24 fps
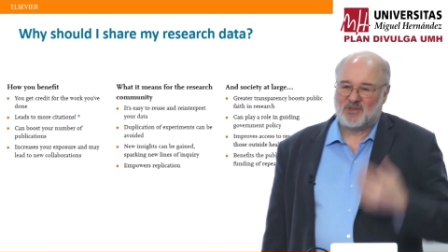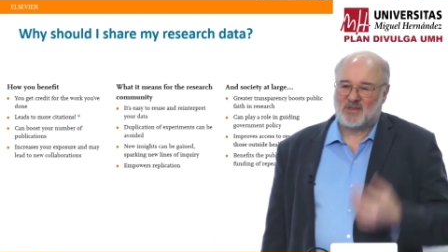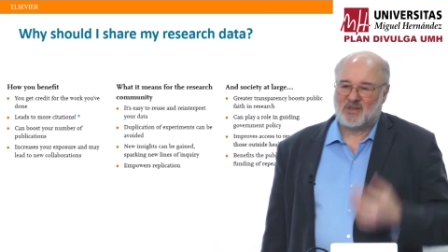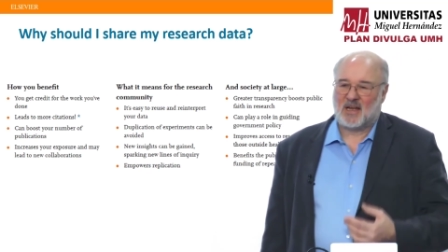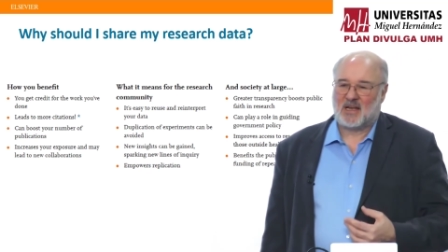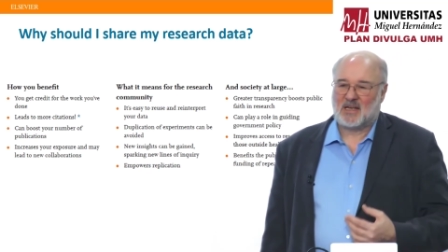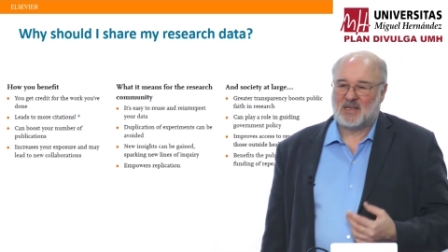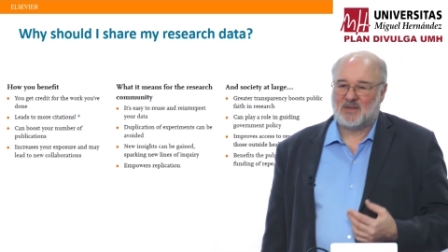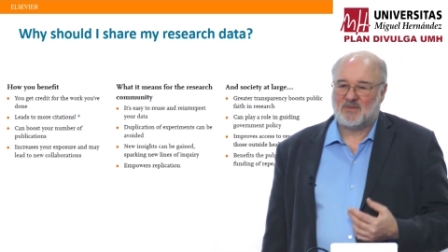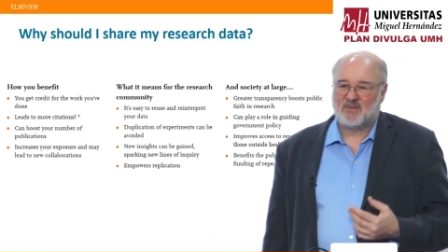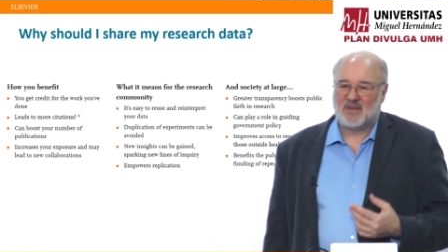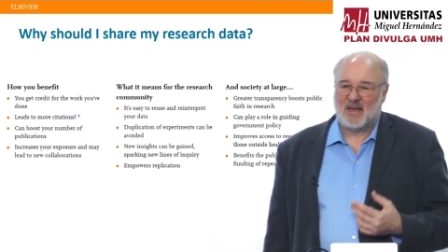
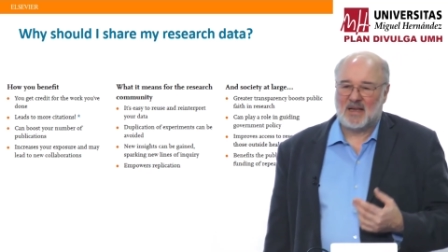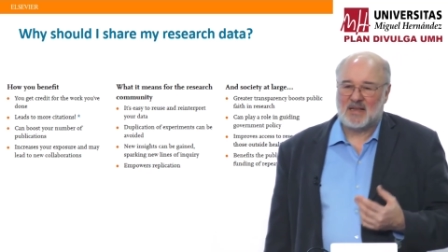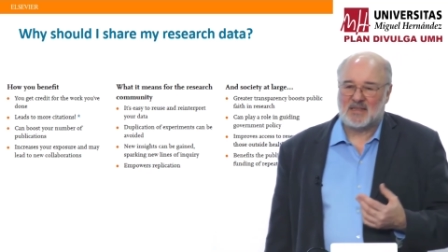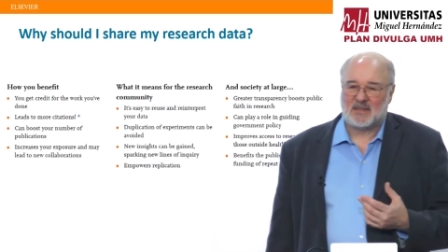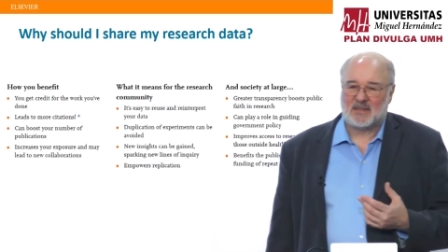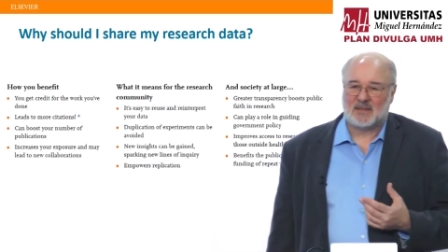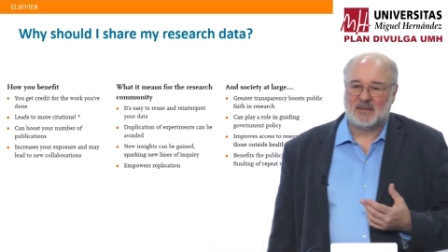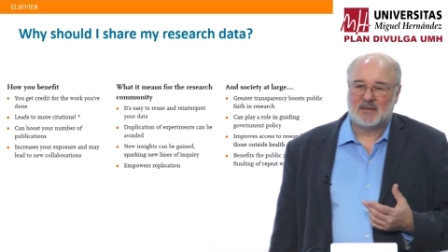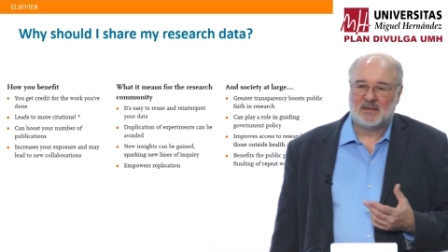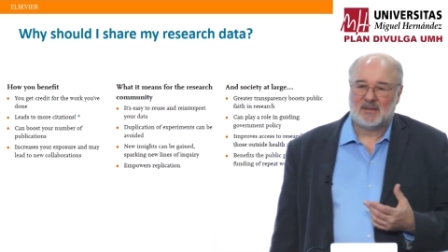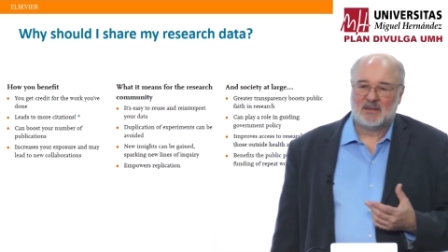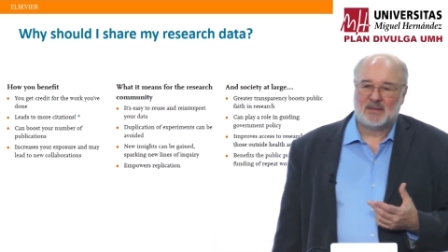negative
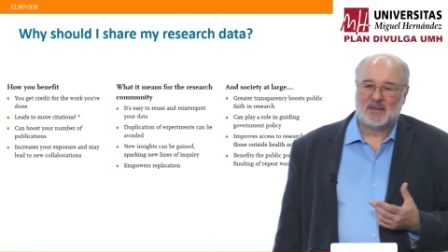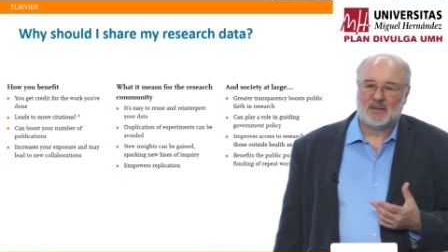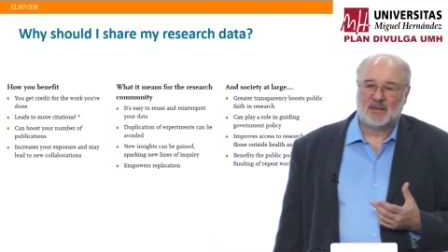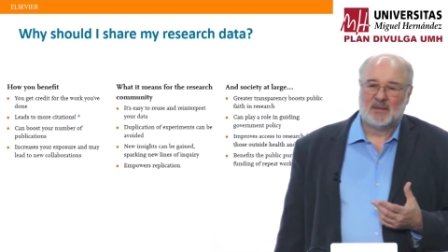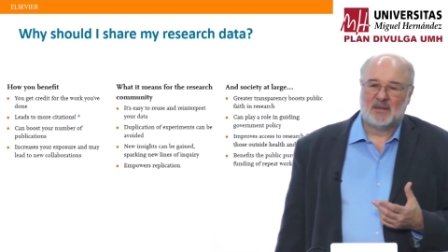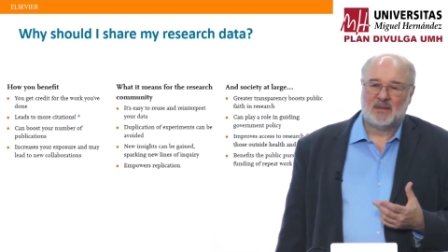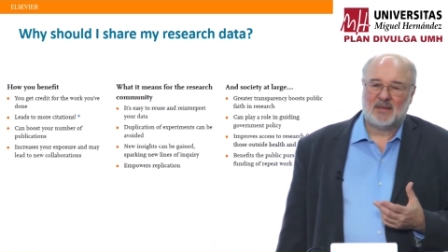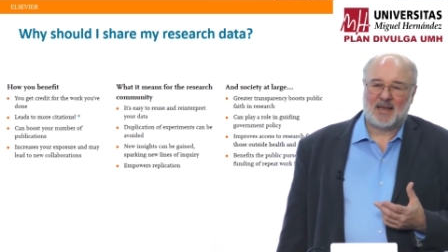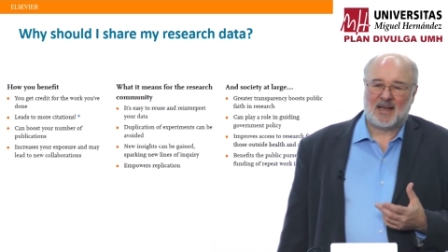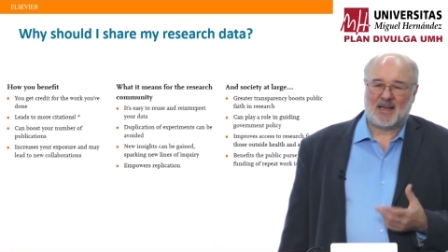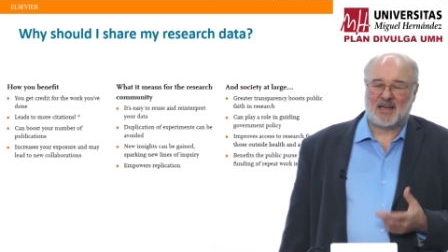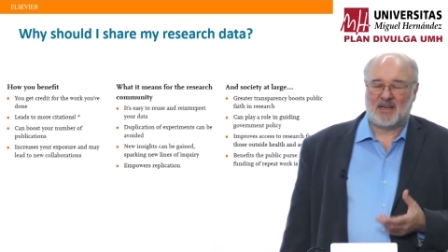data,
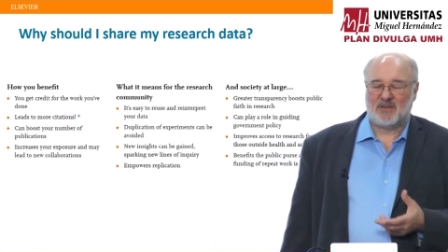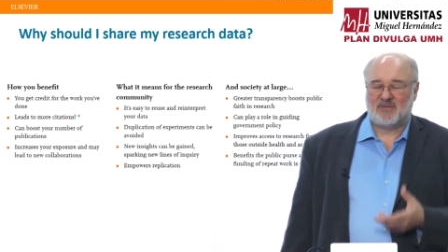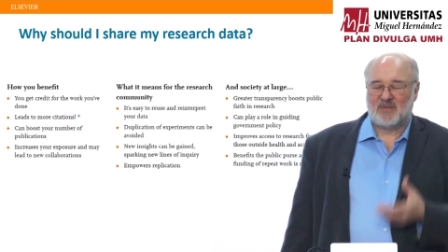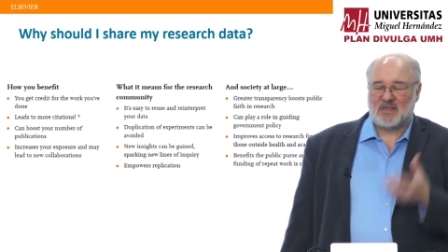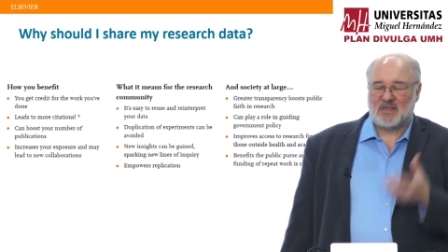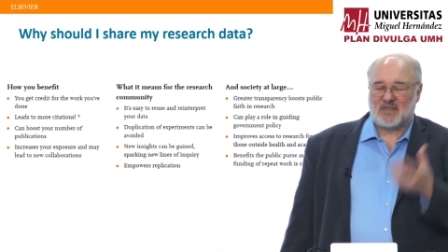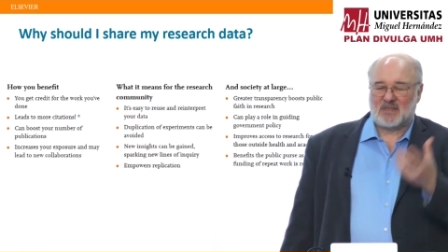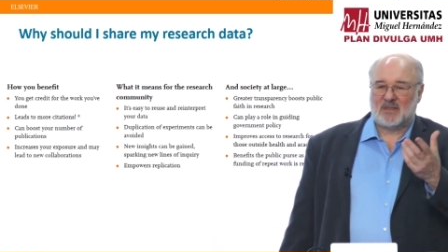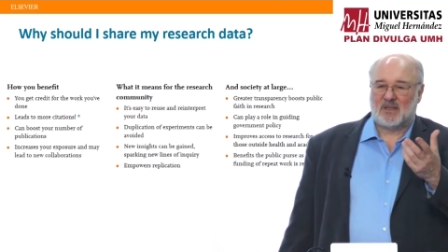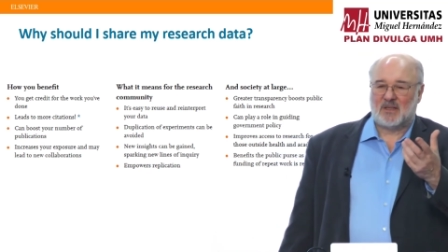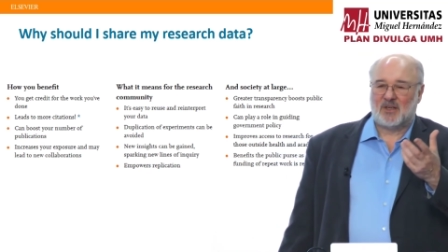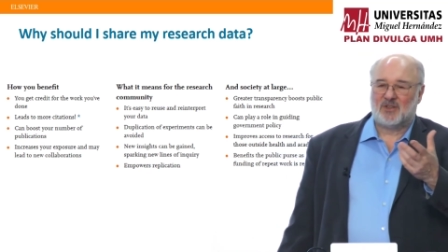negative
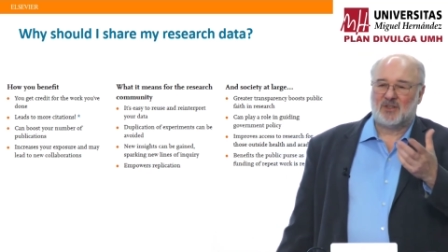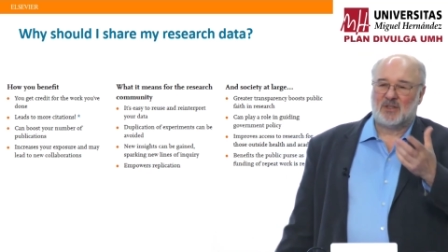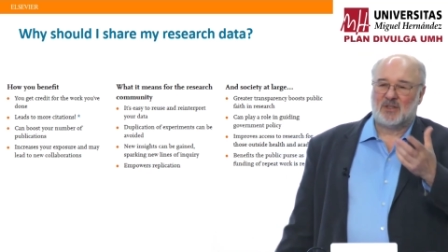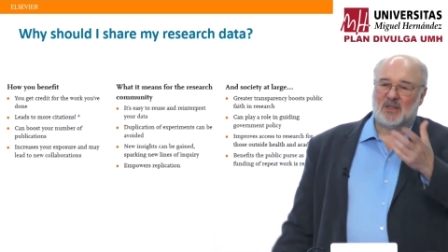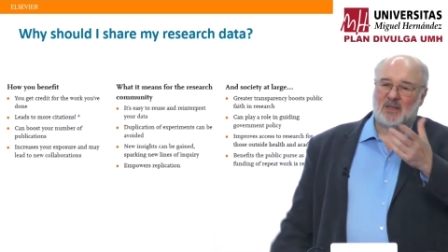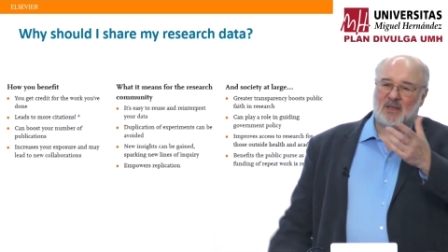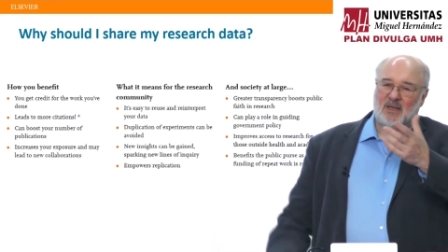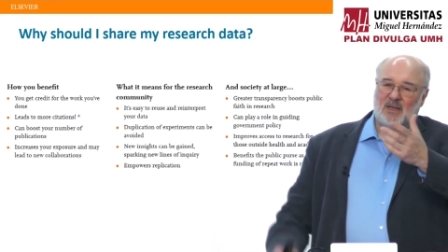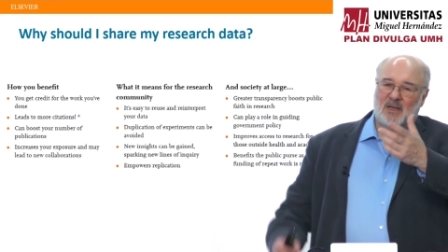research.